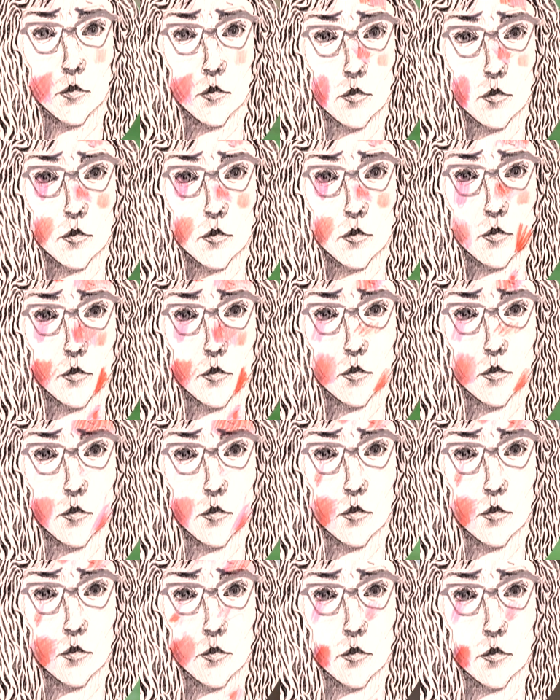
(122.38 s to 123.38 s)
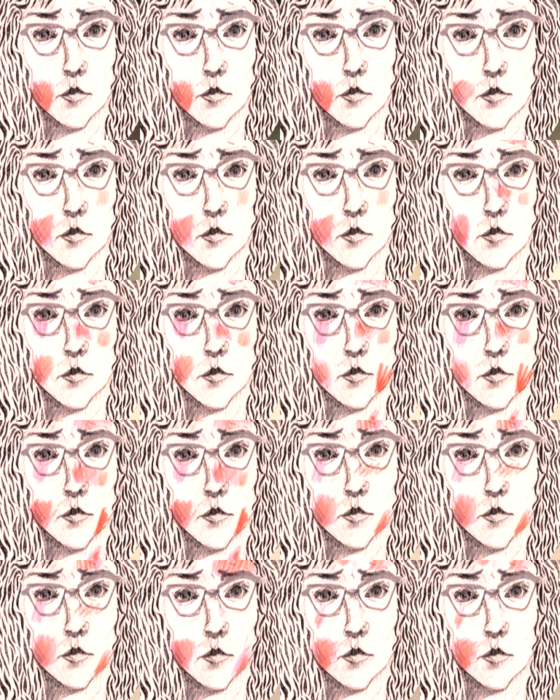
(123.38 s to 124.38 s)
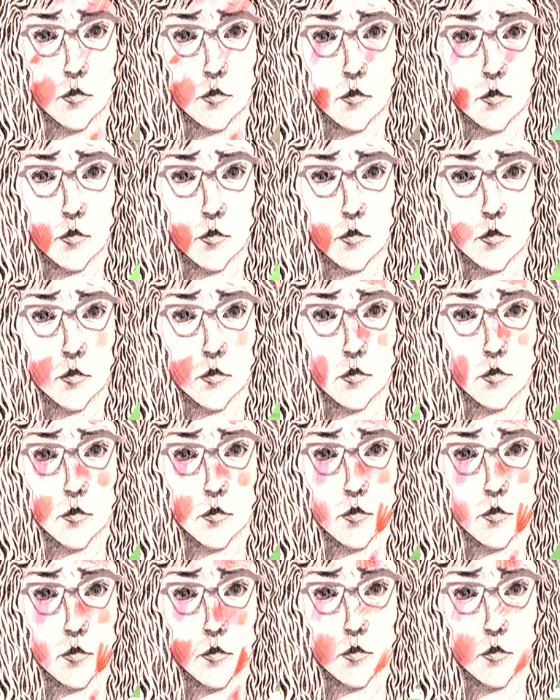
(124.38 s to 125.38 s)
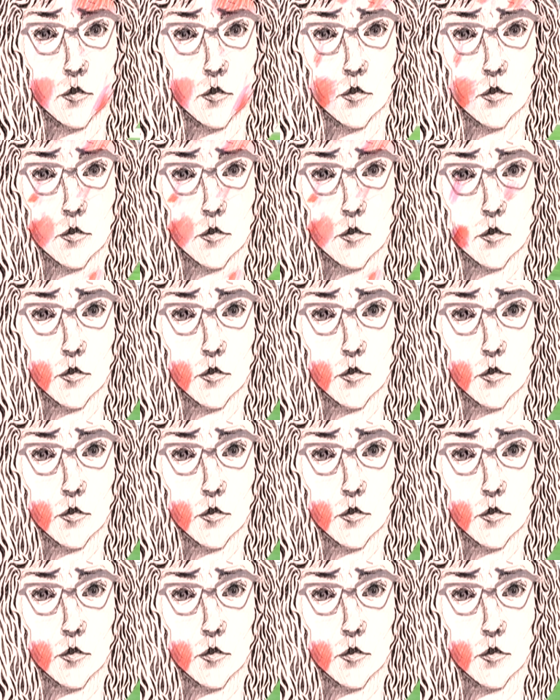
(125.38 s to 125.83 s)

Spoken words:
your blobby red dots, and you don't know what those blobby red dots are,